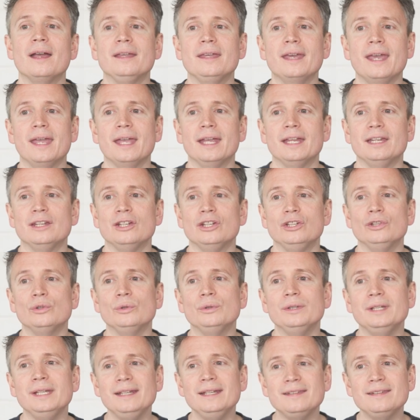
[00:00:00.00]
Again,
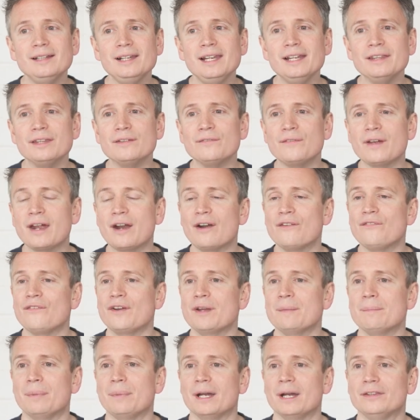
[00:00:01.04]
you'll need to click the
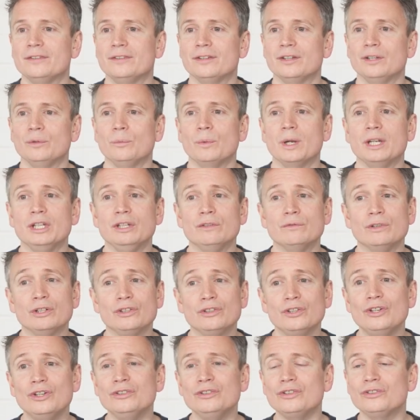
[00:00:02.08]
Verify button when you
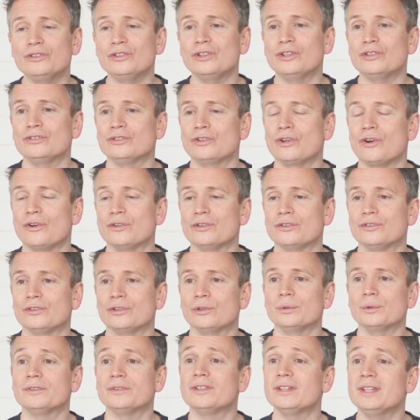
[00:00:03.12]
return to Search
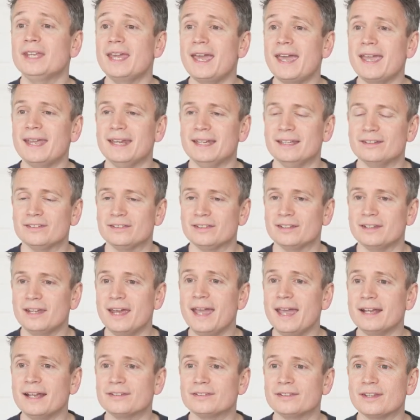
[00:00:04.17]
Console to get
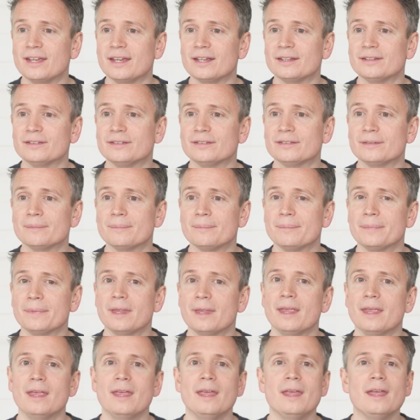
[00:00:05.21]
instant access.
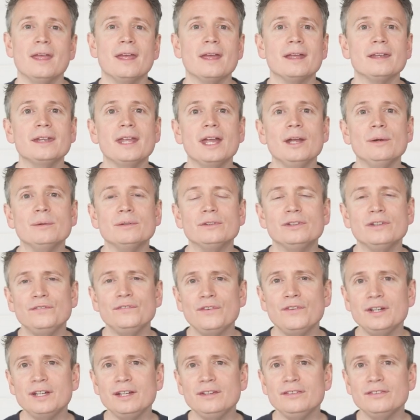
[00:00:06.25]
Now,
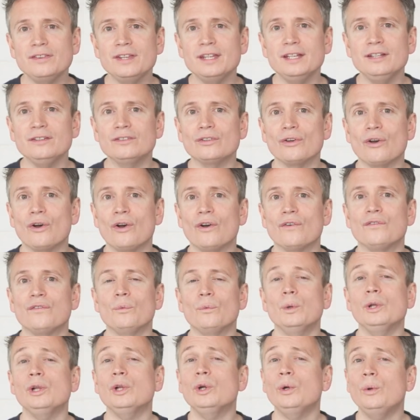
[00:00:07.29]
to finish things
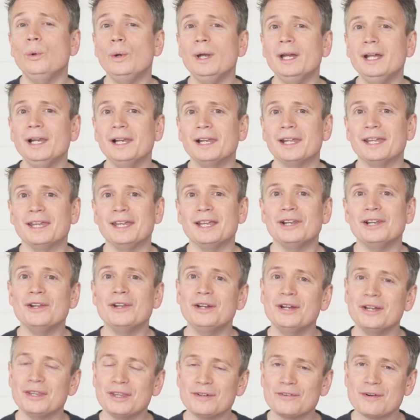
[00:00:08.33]
off, we'll quickly
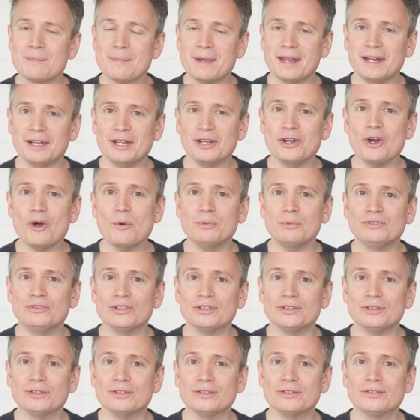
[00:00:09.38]
look at the remaining
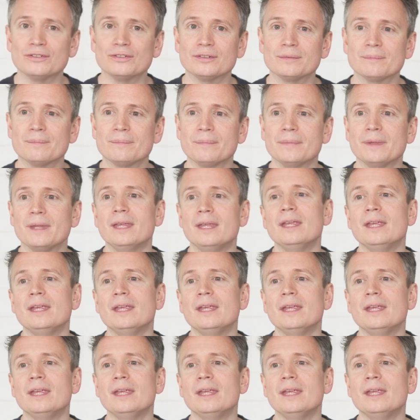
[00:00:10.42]
options.